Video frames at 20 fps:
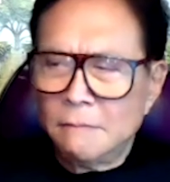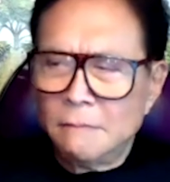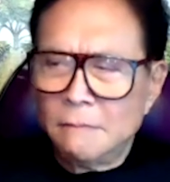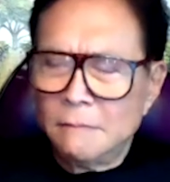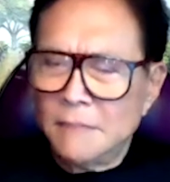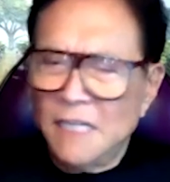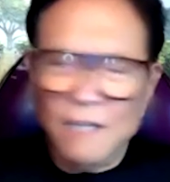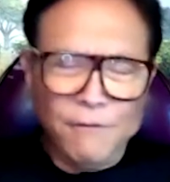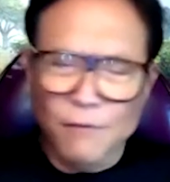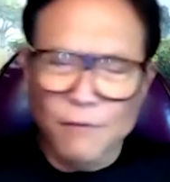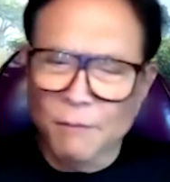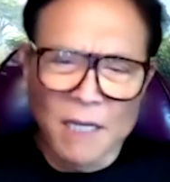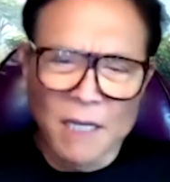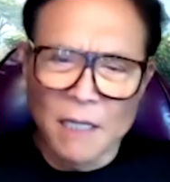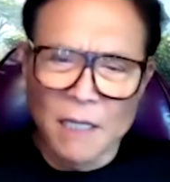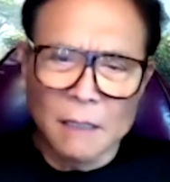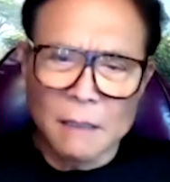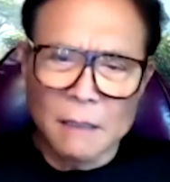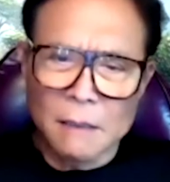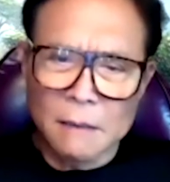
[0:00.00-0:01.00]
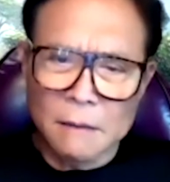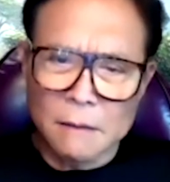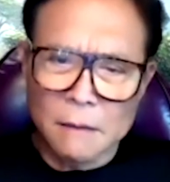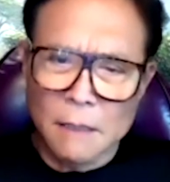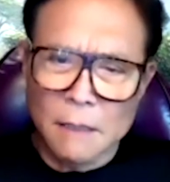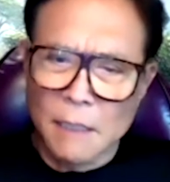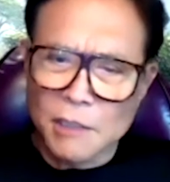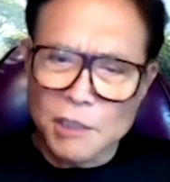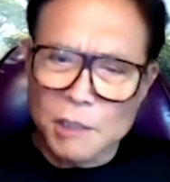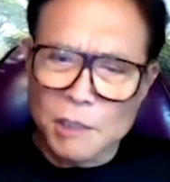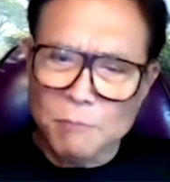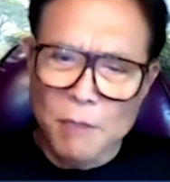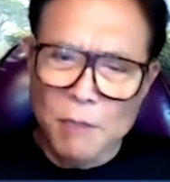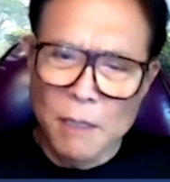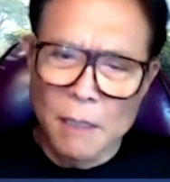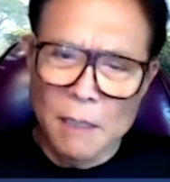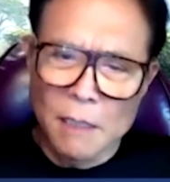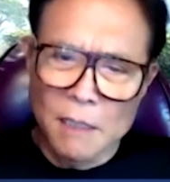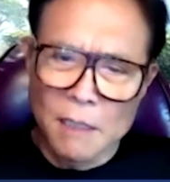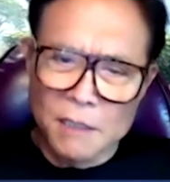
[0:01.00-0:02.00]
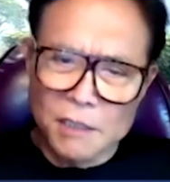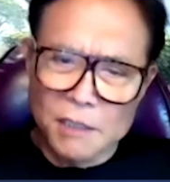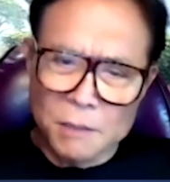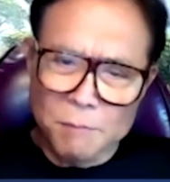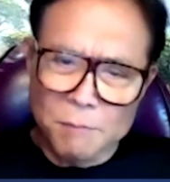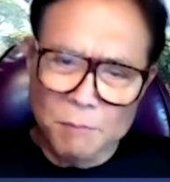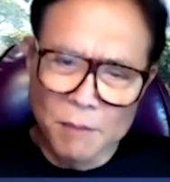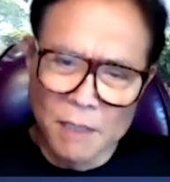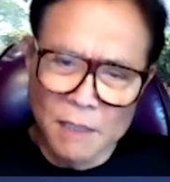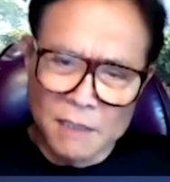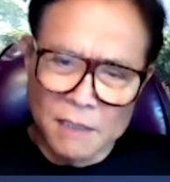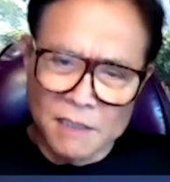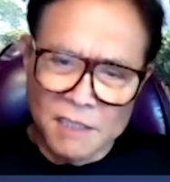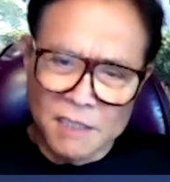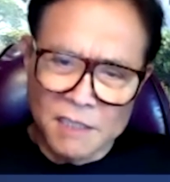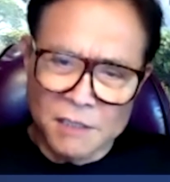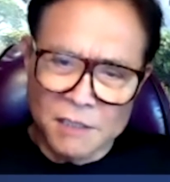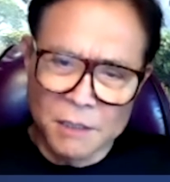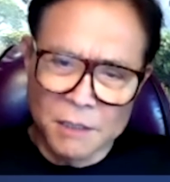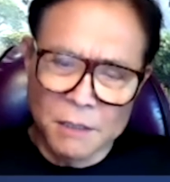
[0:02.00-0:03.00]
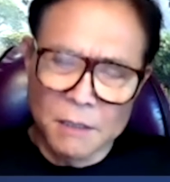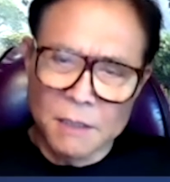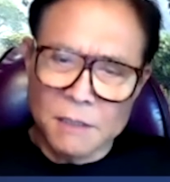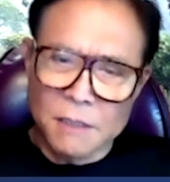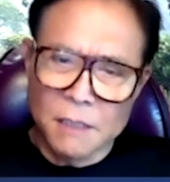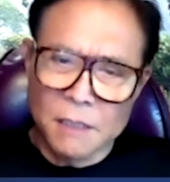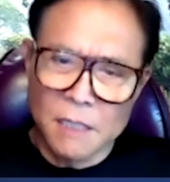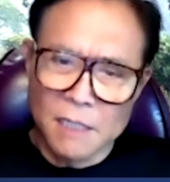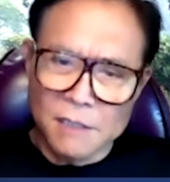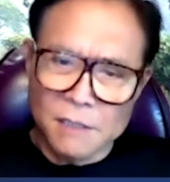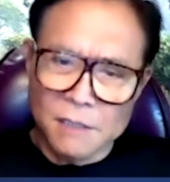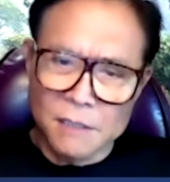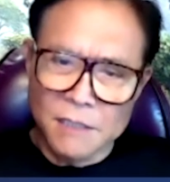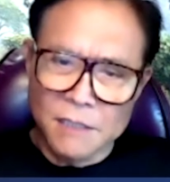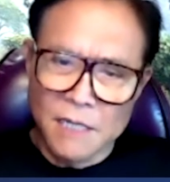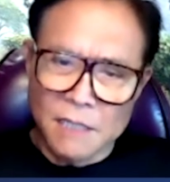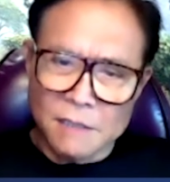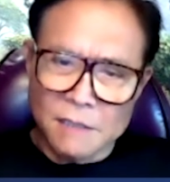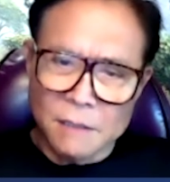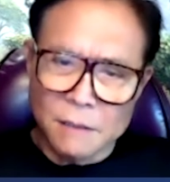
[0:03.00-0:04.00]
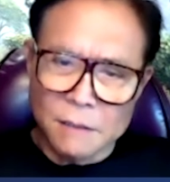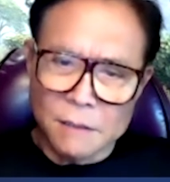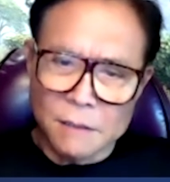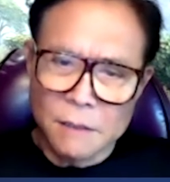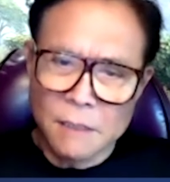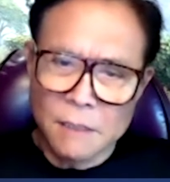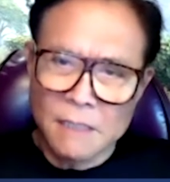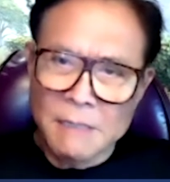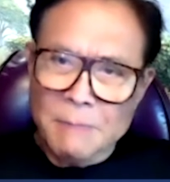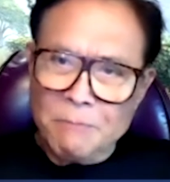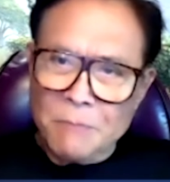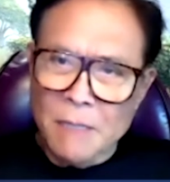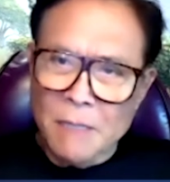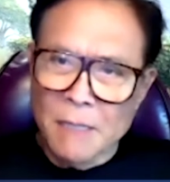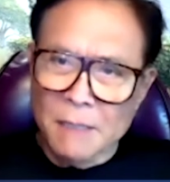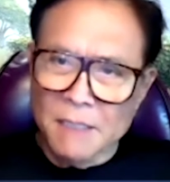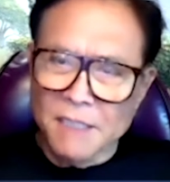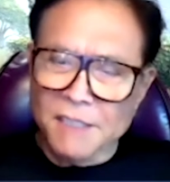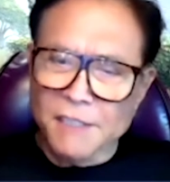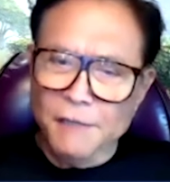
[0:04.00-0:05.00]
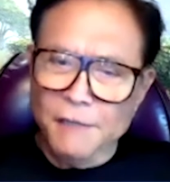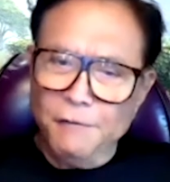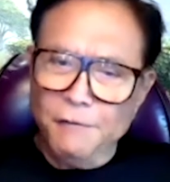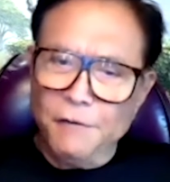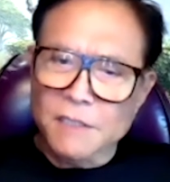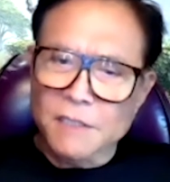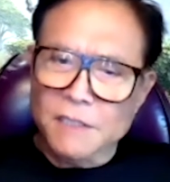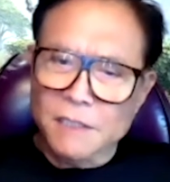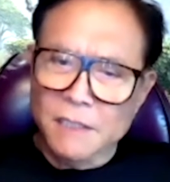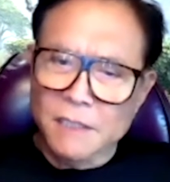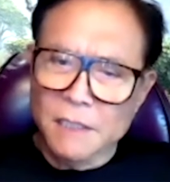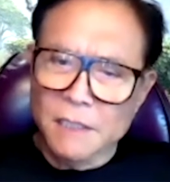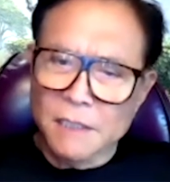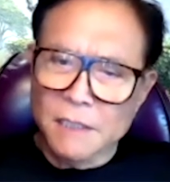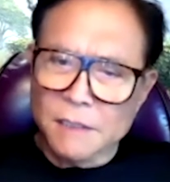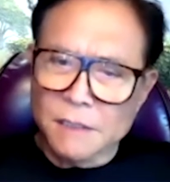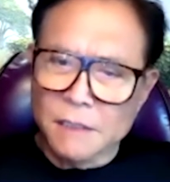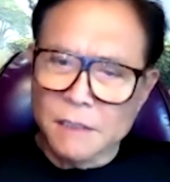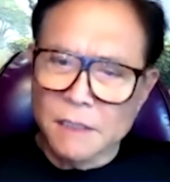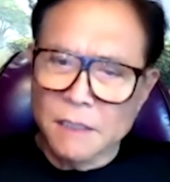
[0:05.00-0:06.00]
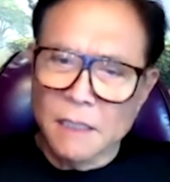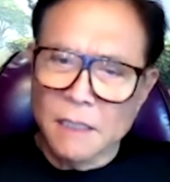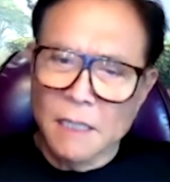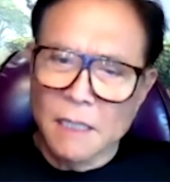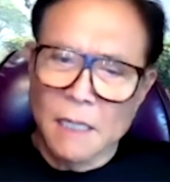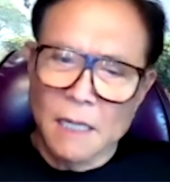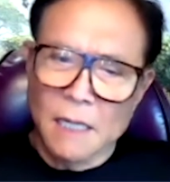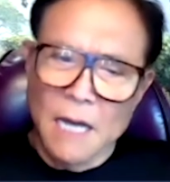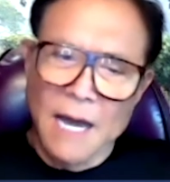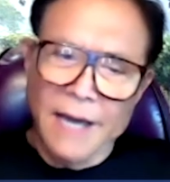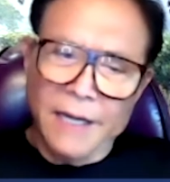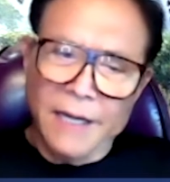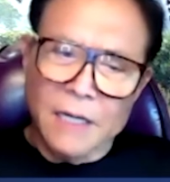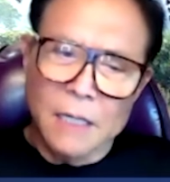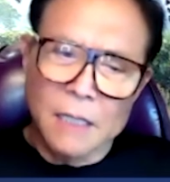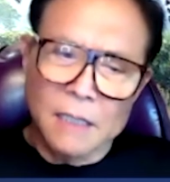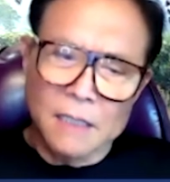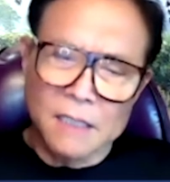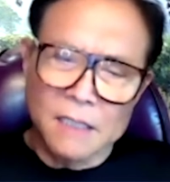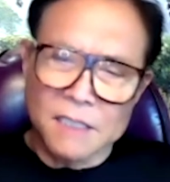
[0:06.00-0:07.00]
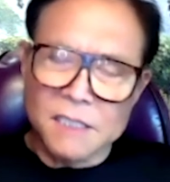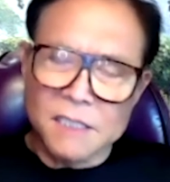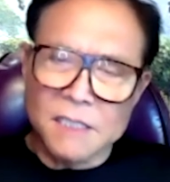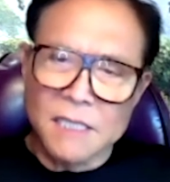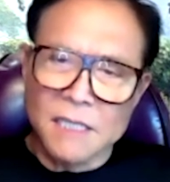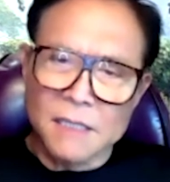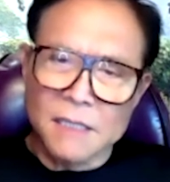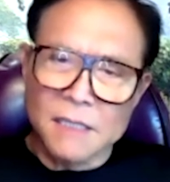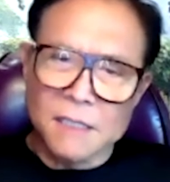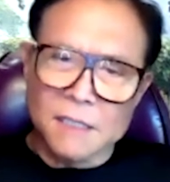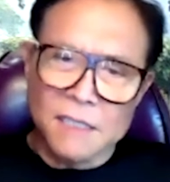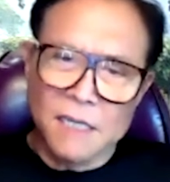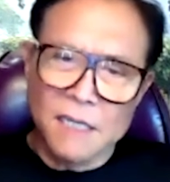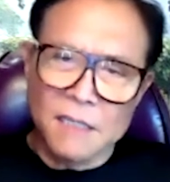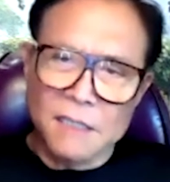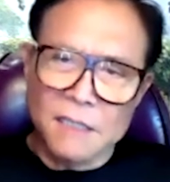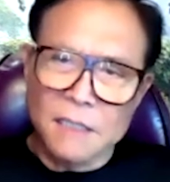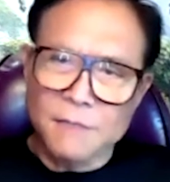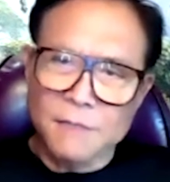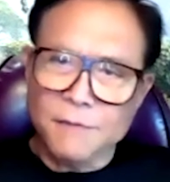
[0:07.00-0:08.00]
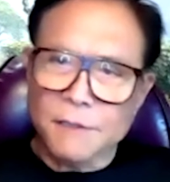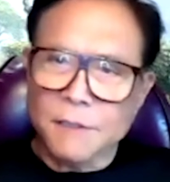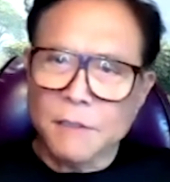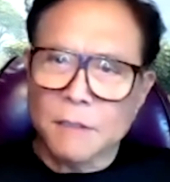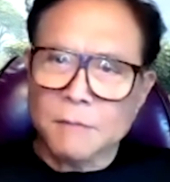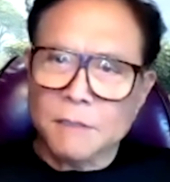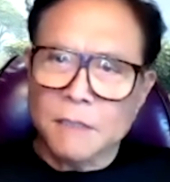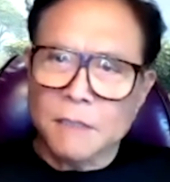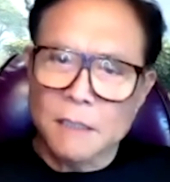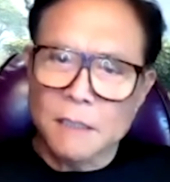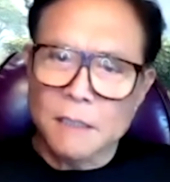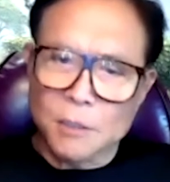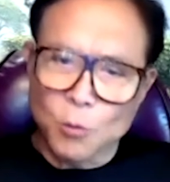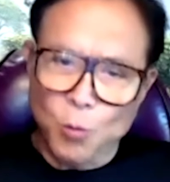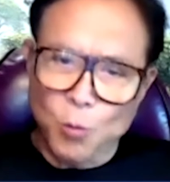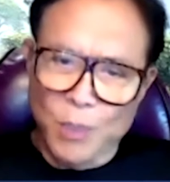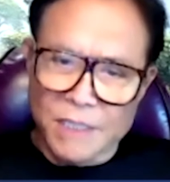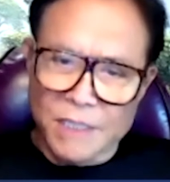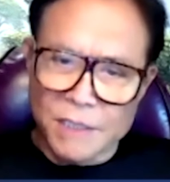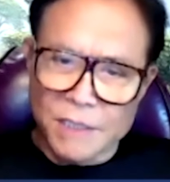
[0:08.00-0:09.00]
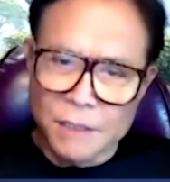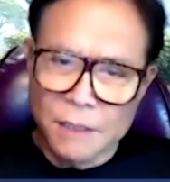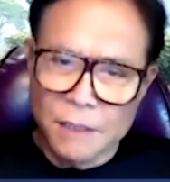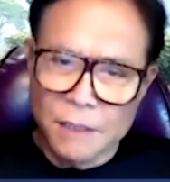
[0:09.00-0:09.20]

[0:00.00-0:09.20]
Not for me. No, I just bought, I just bought sixty units in Austin, Texas. The difference is, I call it, this is not the scientific term, it's called a twist.